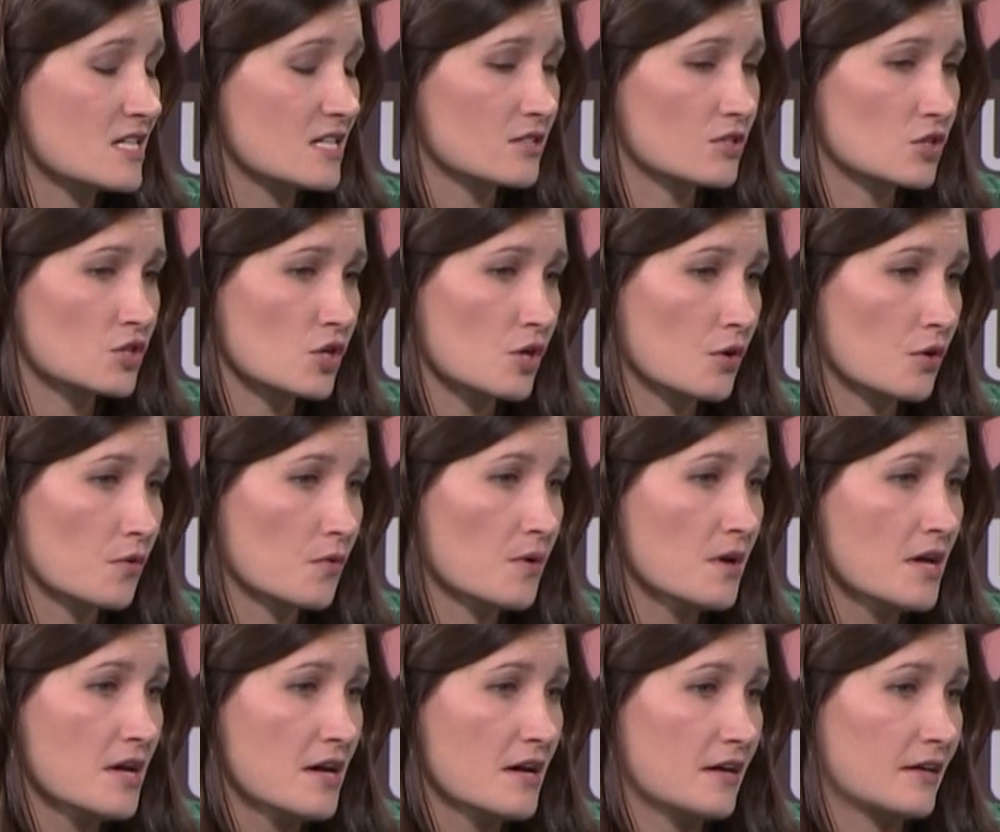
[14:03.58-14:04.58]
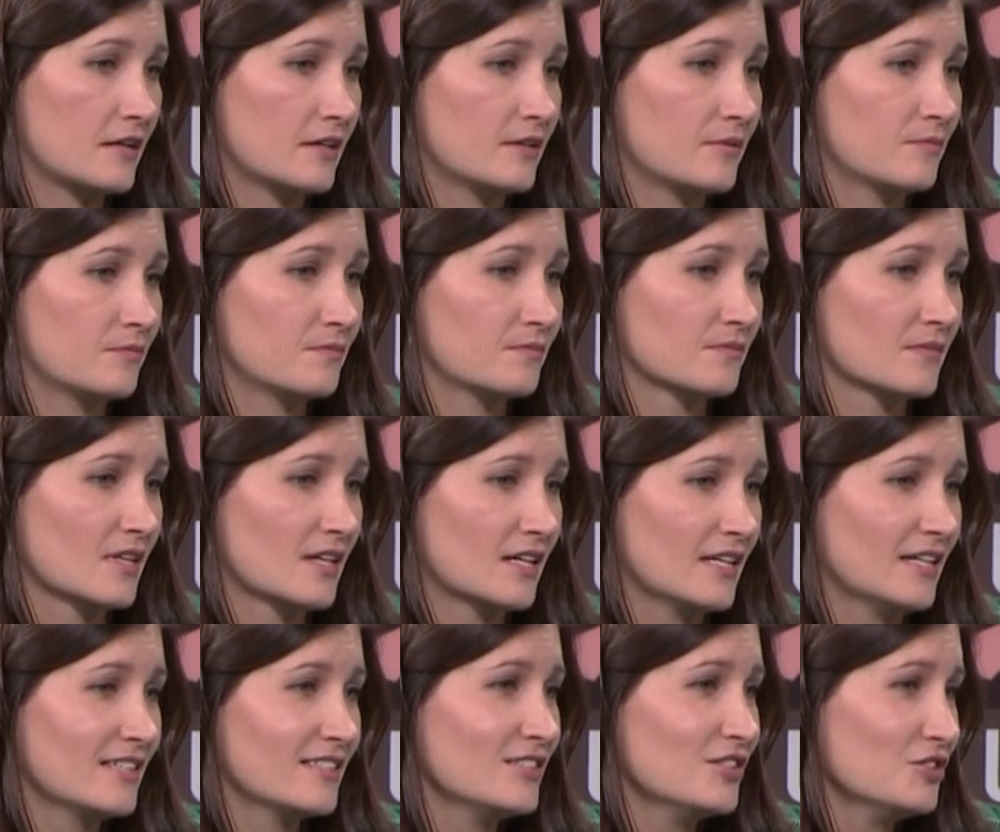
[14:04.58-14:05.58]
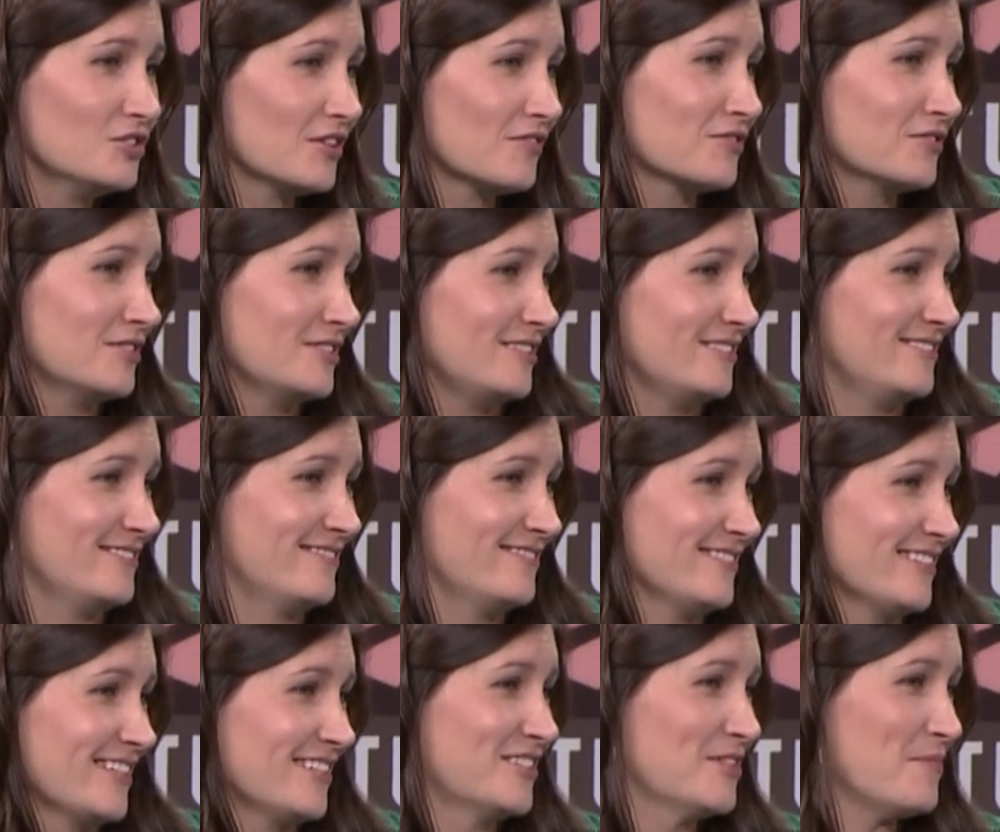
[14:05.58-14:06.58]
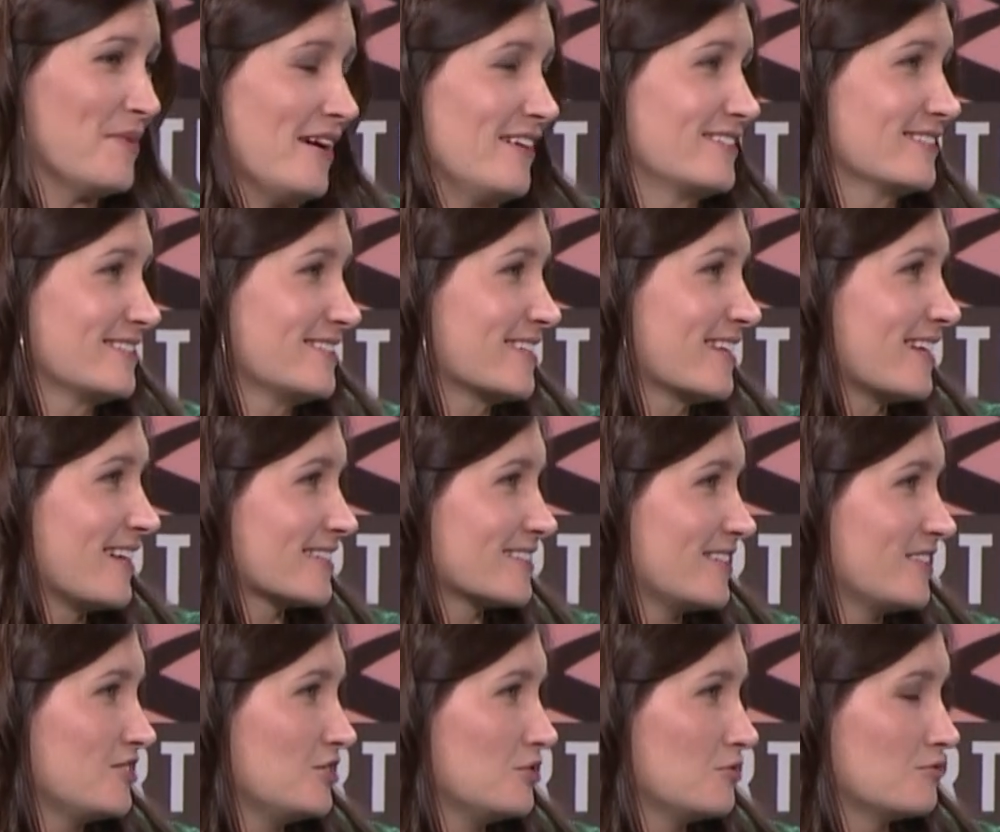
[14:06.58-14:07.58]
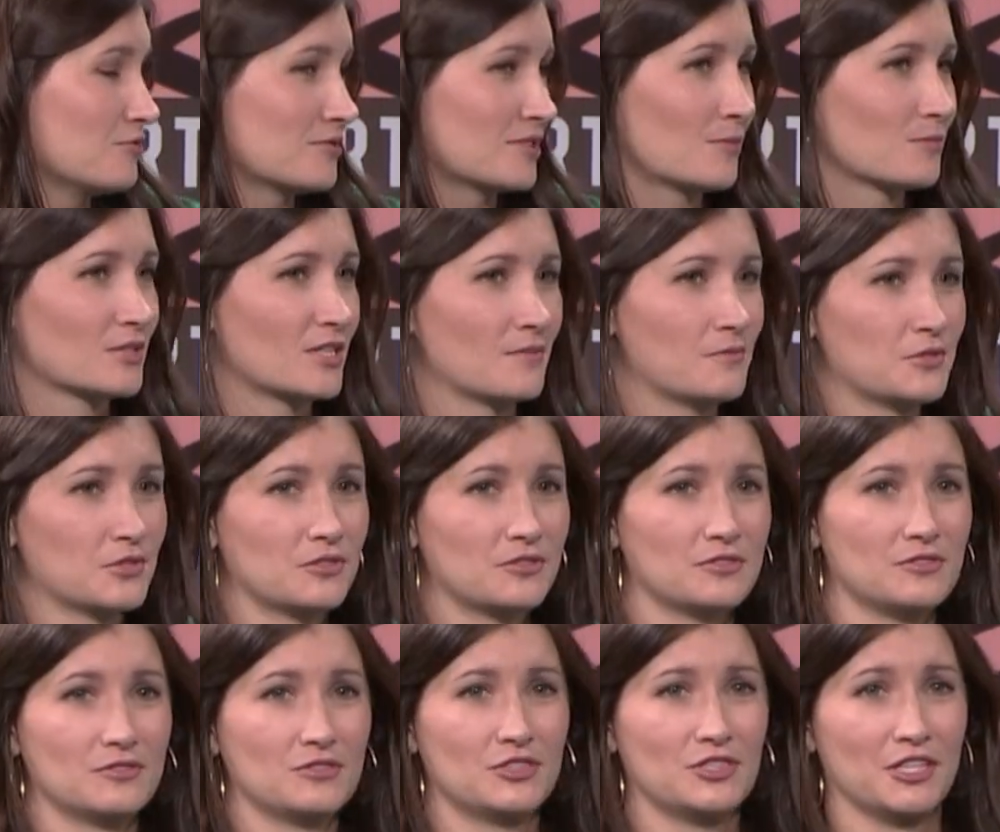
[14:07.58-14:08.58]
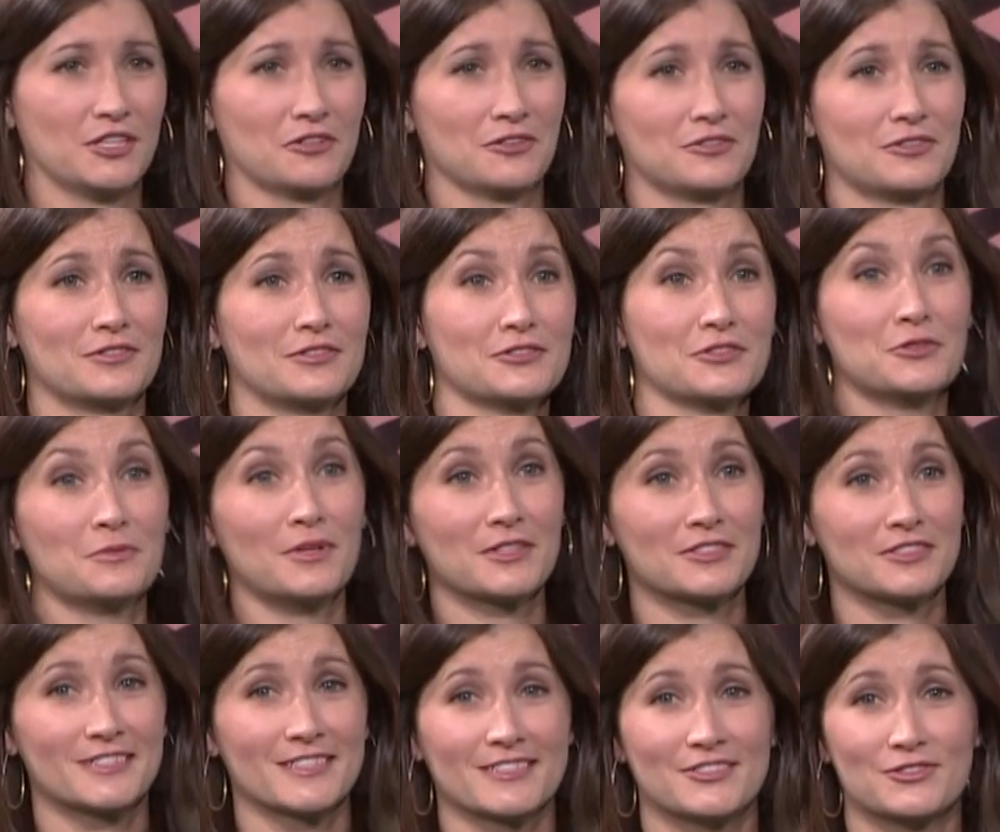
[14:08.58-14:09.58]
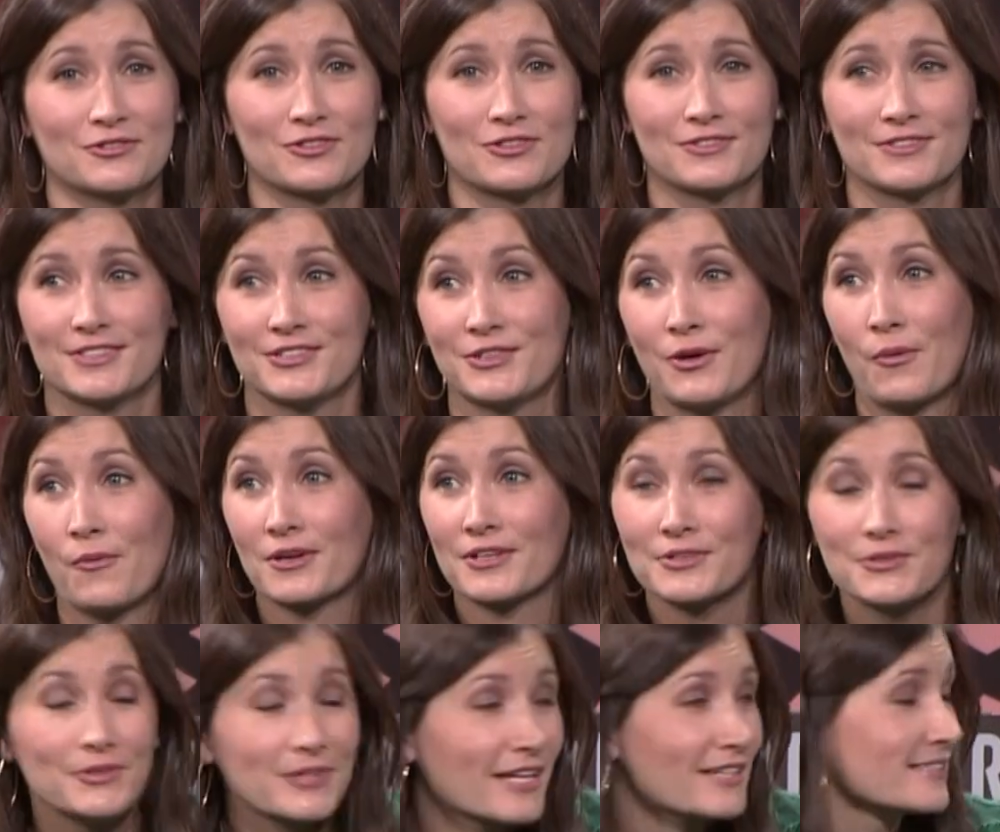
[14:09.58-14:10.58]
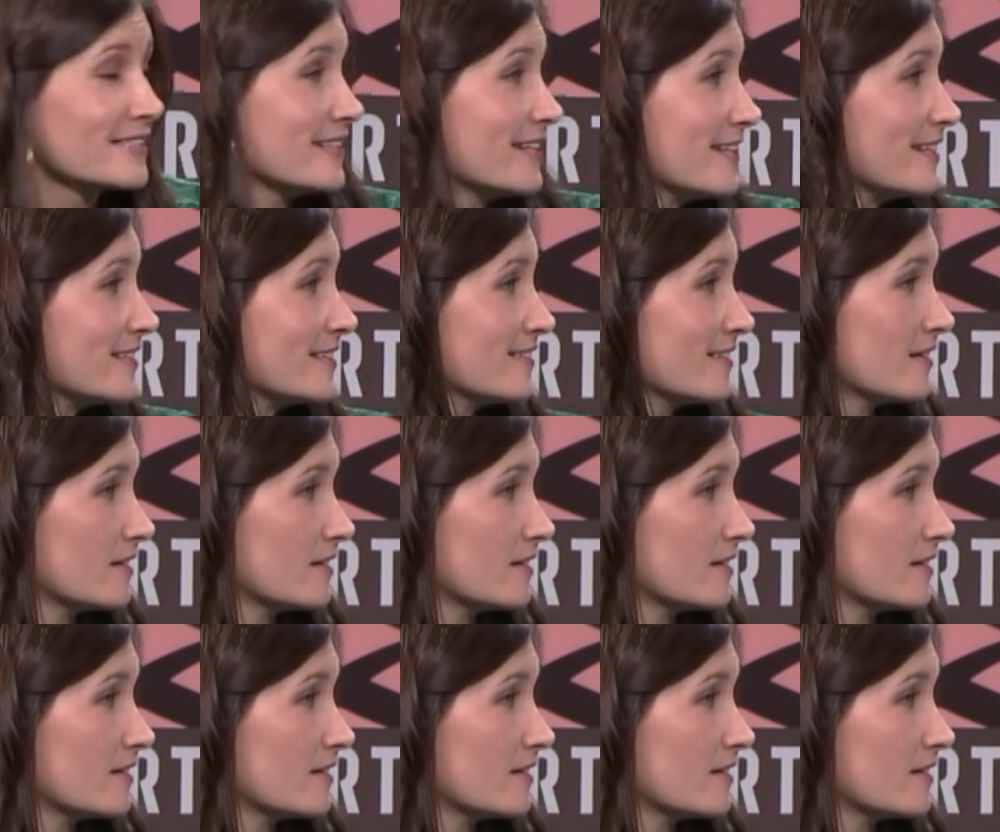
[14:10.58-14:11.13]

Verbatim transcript: And so um, it, you definitely, it's a balancing act and you sometimes you'll share a little too much and you learn that you don't want to do that again.